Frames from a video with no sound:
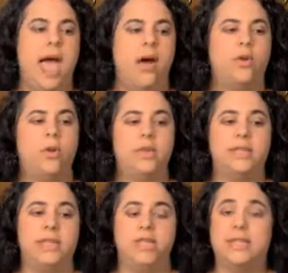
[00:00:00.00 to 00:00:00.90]
How do
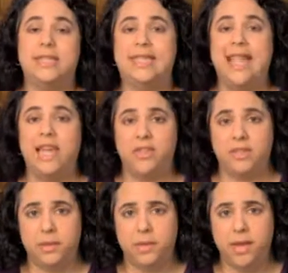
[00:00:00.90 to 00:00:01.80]
organizations select their
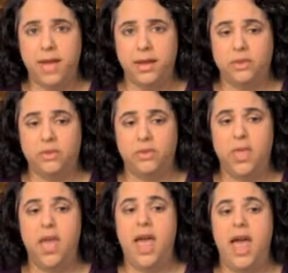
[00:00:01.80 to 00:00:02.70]
suppliers?
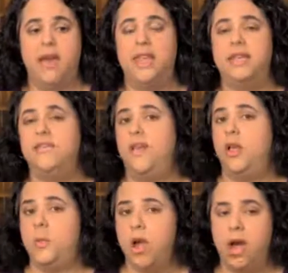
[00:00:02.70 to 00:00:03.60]
How do they
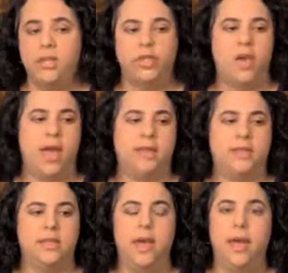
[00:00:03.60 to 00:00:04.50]
develop
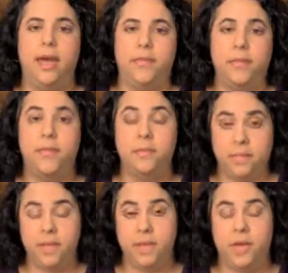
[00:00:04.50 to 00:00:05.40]
contracts? And then the
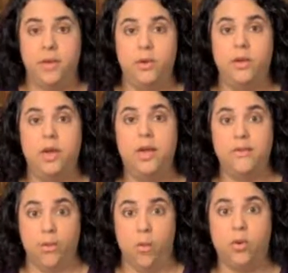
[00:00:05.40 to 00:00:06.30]
big kahuna
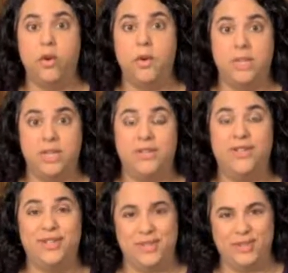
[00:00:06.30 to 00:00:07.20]
of ordering
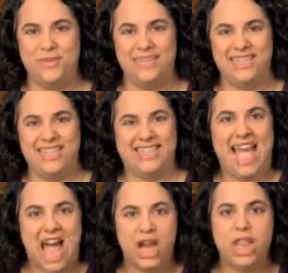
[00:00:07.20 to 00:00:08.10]
materials and services.
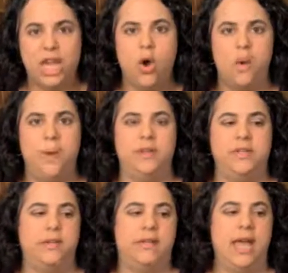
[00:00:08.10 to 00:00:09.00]
How do go about
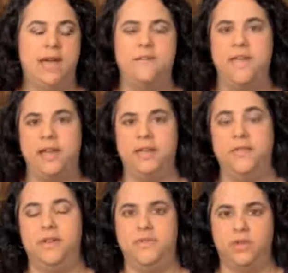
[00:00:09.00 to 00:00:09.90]
doing that in effective
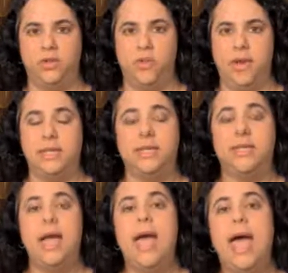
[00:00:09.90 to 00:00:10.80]
and efficient ways?
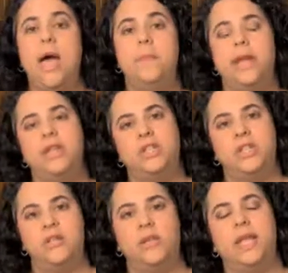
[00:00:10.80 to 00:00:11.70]
And managing
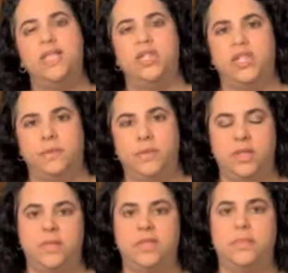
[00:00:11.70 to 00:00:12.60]
their relationships with
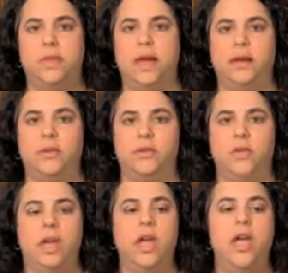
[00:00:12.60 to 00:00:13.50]
their suppliers.
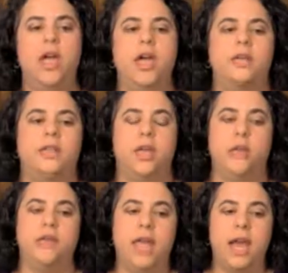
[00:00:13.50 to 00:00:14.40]
So
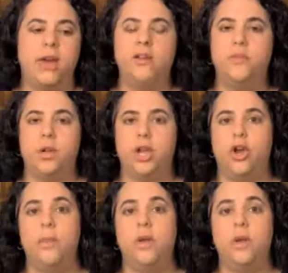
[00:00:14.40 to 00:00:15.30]
in the area of
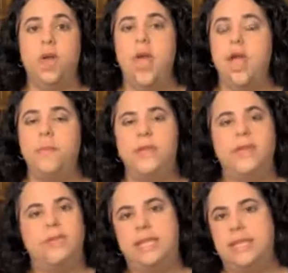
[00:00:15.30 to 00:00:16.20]
procurement,
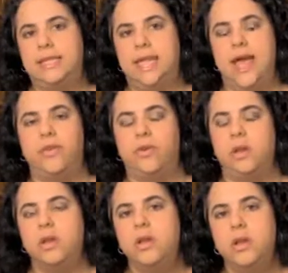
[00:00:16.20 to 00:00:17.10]
APQC has
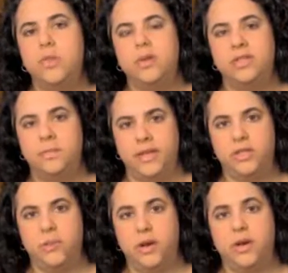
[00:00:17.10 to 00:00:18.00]
gathered numerous
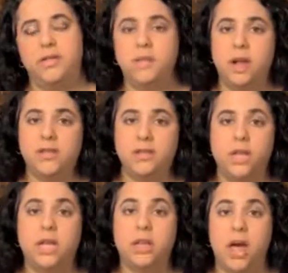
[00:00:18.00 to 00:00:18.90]
benchmarks, and we also
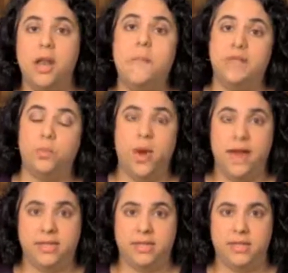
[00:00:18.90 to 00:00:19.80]
look a lot at best
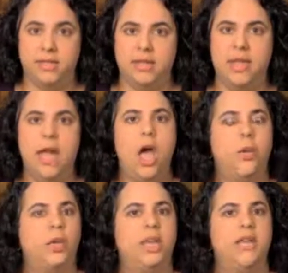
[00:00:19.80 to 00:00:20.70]
practices.
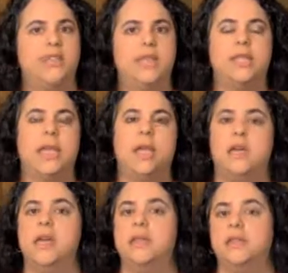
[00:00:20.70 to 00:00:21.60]
We look at things
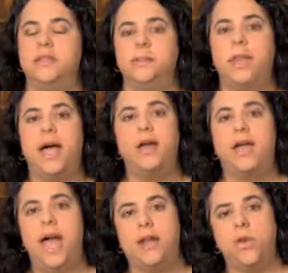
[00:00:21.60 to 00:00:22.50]
like supplier
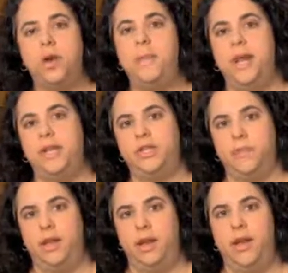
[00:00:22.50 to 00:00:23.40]
category
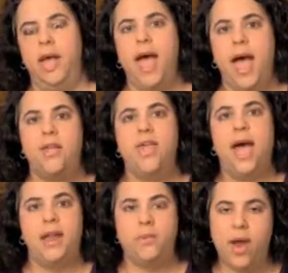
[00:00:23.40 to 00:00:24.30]
management, how
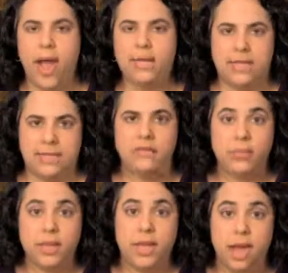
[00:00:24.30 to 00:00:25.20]
that practice has
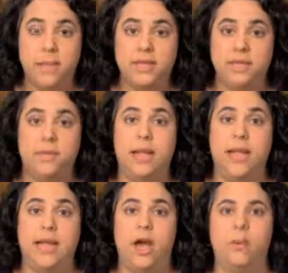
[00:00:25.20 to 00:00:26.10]
really come into play
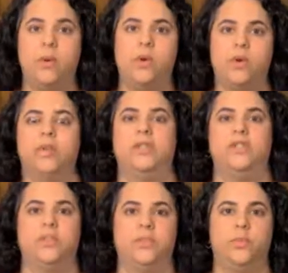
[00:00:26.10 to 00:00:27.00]
in helping
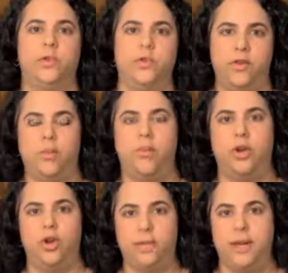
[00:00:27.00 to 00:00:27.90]
organizations improve their
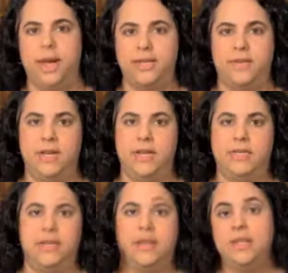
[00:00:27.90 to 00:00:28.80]
procurement activities.
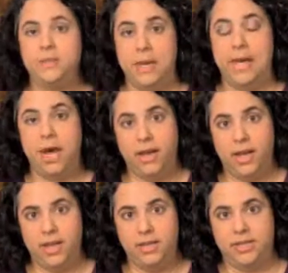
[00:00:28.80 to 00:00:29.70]
The next big
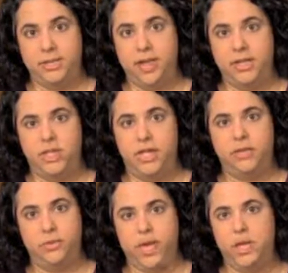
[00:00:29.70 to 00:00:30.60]
area in supply
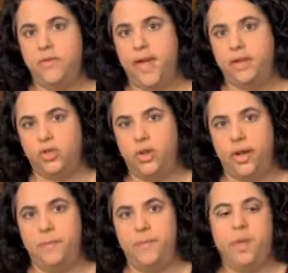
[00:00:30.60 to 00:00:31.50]
chain is
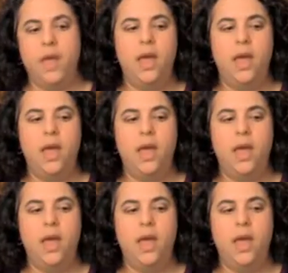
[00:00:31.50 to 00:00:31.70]
manufacturing.